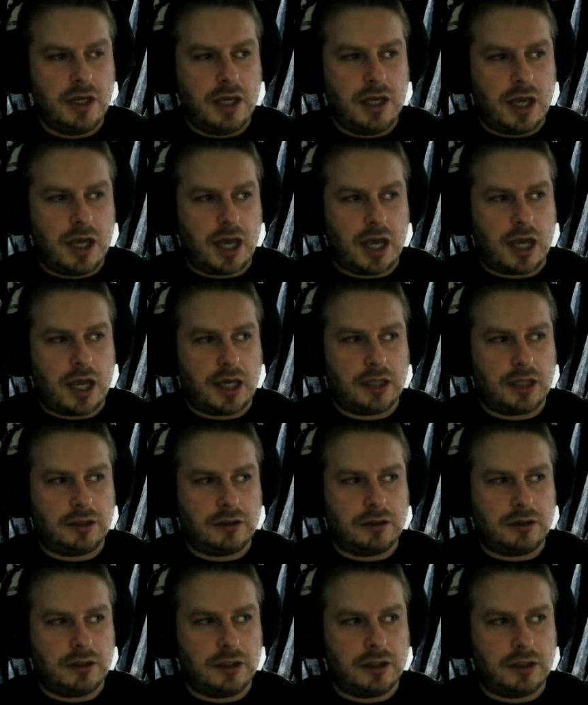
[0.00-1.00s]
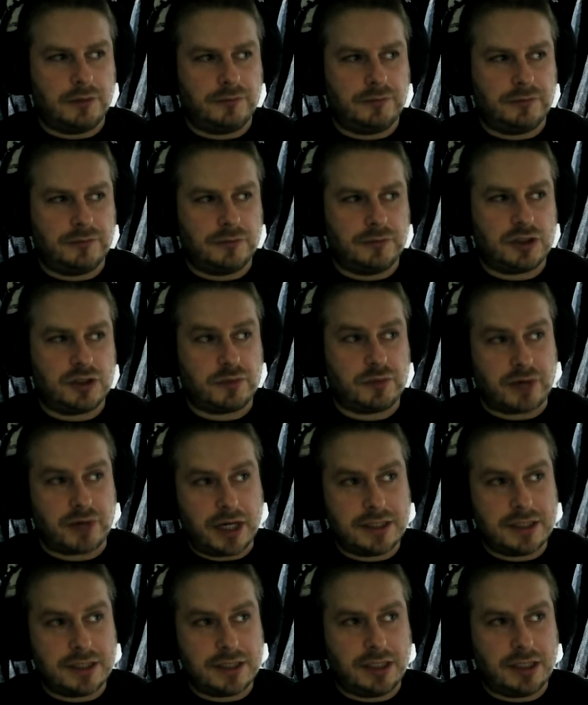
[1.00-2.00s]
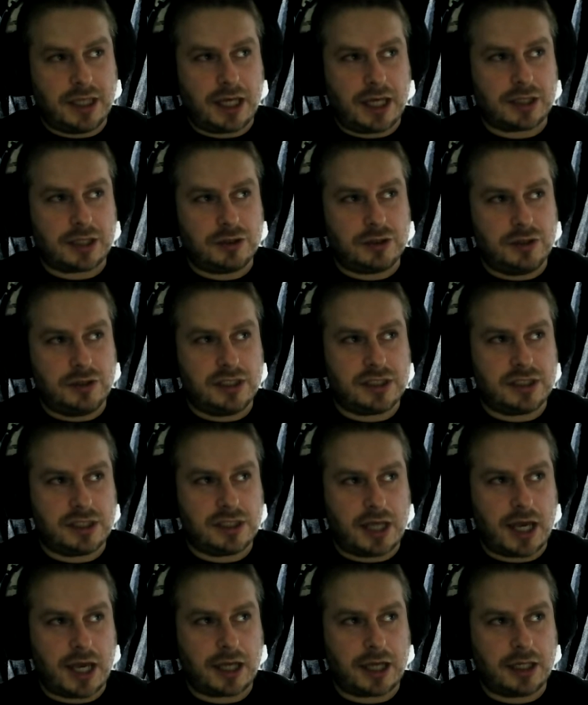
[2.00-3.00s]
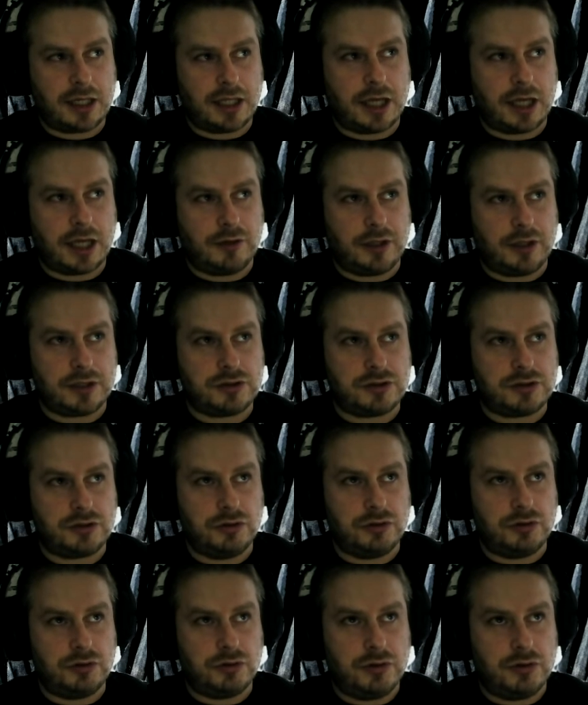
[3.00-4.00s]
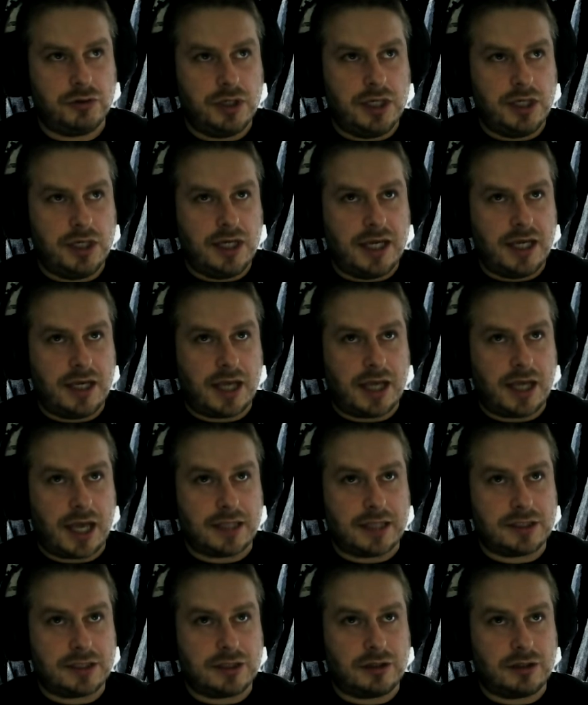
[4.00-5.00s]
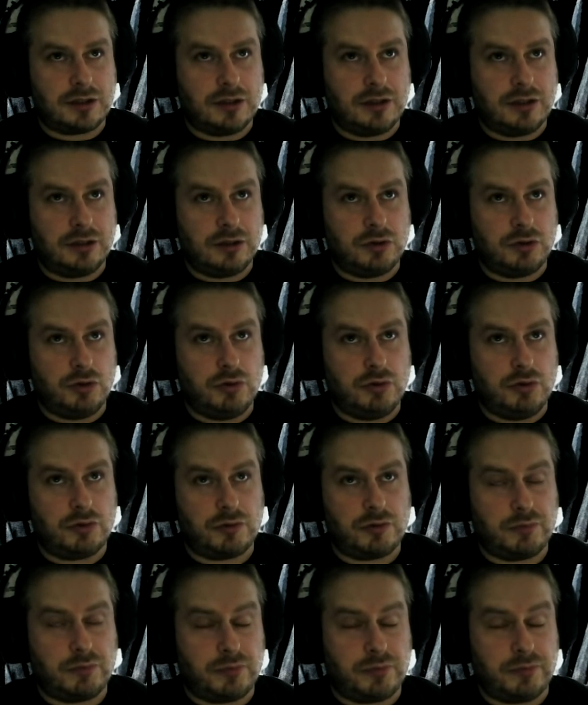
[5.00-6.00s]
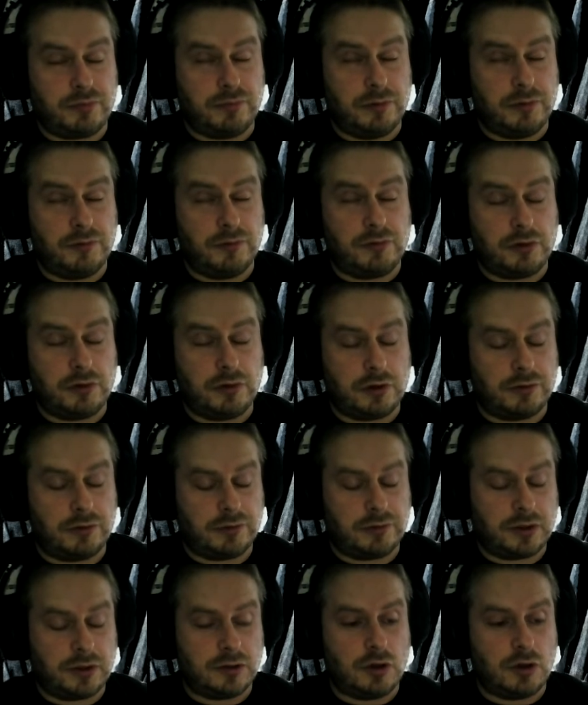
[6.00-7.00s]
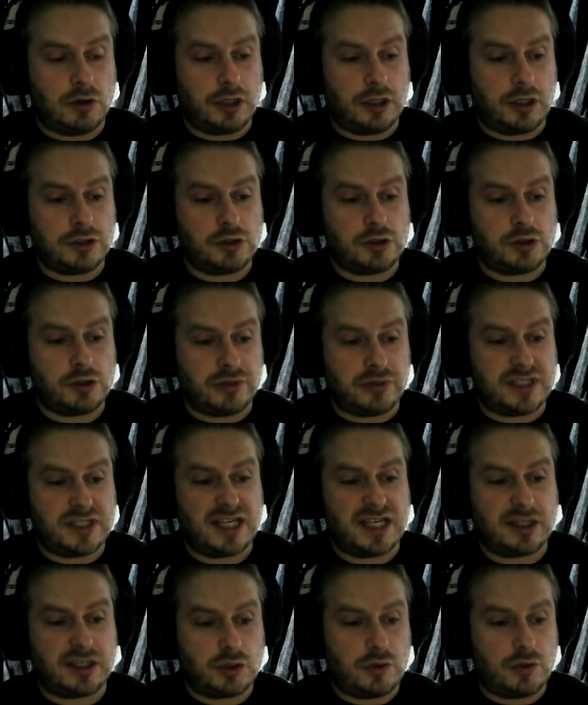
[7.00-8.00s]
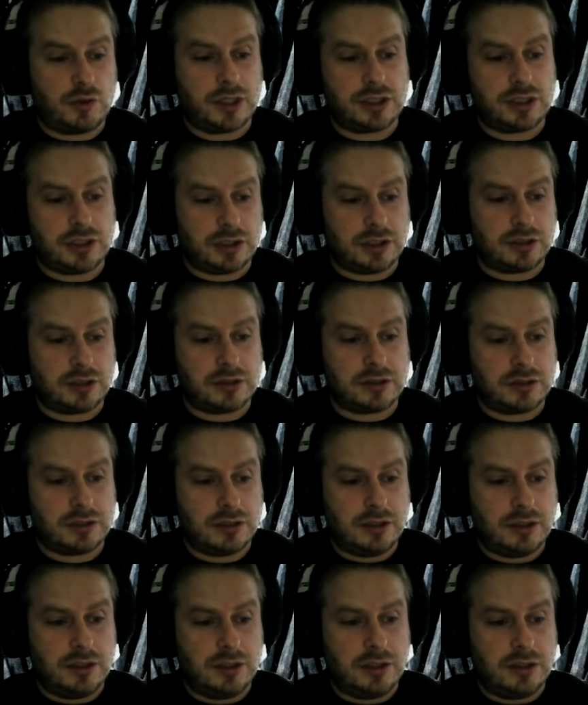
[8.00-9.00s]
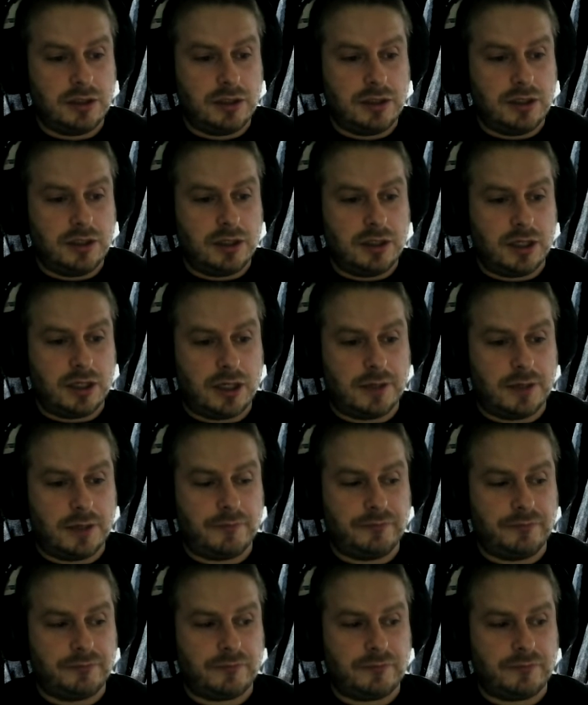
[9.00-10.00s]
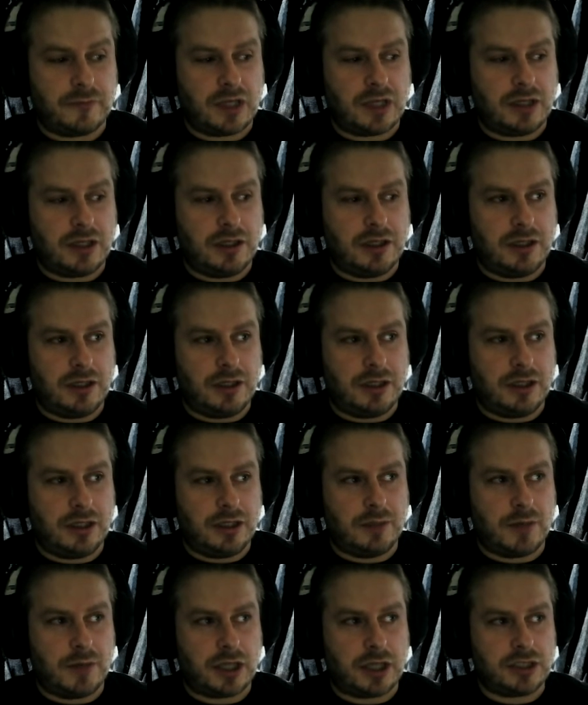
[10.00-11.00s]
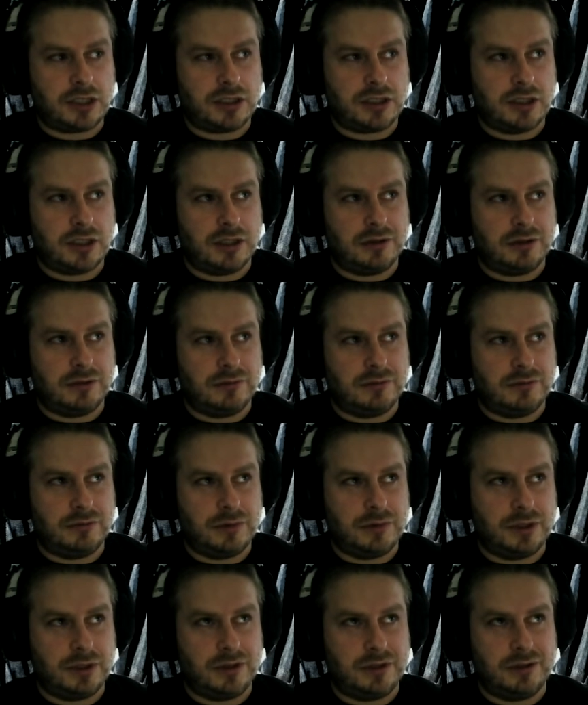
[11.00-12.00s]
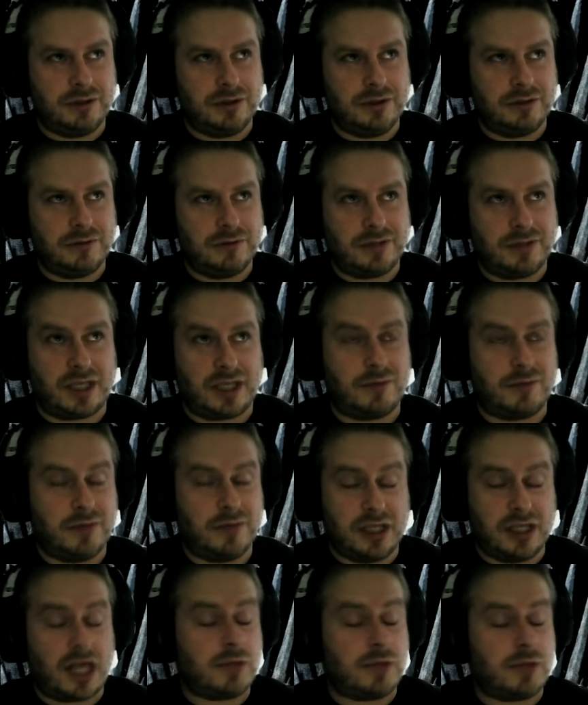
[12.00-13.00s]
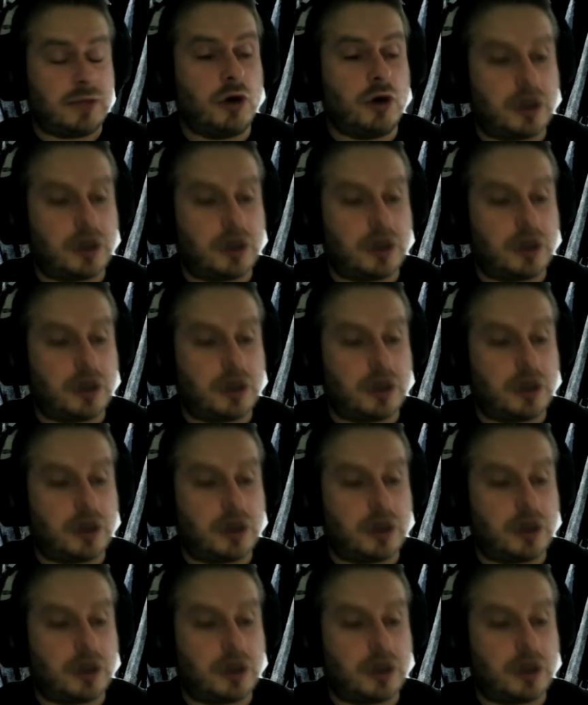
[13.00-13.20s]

and um, surprisingly actually slack allowed us to answer to for the audience to present questions um, in a much uh, uh, like a lot more